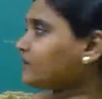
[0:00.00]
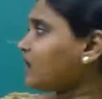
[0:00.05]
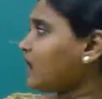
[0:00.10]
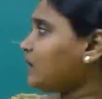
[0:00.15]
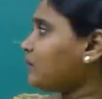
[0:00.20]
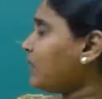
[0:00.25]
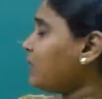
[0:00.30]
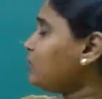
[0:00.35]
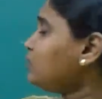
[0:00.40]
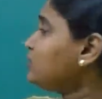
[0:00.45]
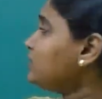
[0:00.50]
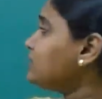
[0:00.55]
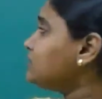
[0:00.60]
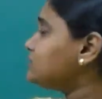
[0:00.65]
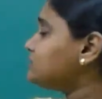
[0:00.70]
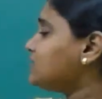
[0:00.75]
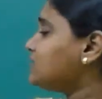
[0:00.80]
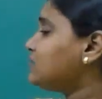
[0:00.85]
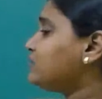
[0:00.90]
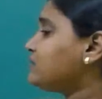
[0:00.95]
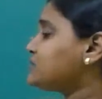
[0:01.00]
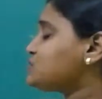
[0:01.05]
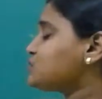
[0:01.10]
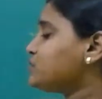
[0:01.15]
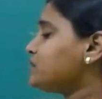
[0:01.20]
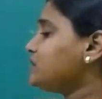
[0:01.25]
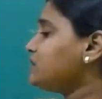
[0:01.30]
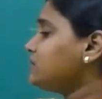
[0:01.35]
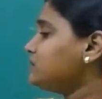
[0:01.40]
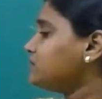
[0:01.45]
about the
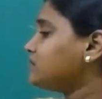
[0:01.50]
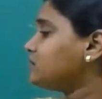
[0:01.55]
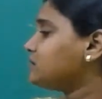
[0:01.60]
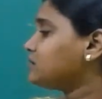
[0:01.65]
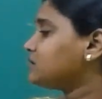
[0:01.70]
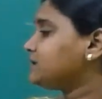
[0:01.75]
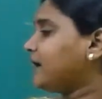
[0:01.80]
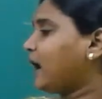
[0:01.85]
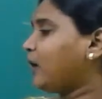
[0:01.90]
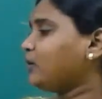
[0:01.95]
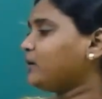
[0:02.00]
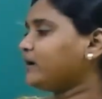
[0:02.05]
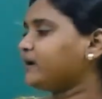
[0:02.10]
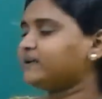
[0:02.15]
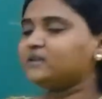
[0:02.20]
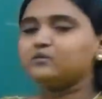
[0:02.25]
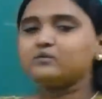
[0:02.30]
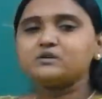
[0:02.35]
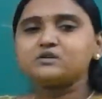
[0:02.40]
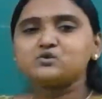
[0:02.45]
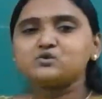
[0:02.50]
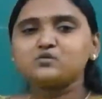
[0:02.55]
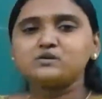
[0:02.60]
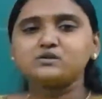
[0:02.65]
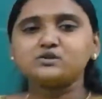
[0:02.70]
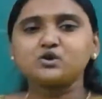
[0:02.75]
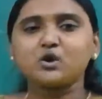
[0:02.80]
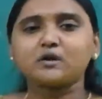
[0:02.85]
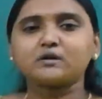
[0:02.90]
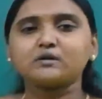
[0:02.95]
virtual ground and the virtual
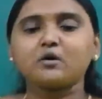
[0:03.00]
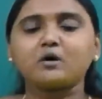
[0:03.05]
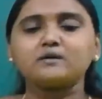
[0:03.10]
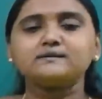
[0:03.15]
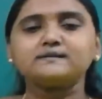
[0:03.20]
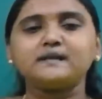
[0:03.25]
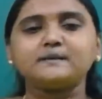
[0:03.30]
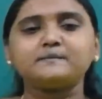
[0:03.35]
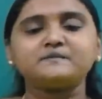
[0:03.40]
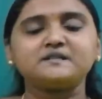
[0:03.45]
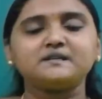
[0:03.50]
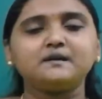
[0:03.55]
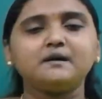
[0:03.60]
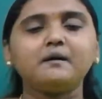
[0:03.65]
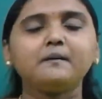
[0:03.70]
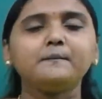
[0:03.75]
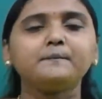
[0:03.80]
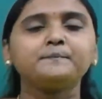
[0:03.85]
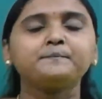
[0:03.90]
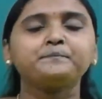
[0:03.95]
short concepts here.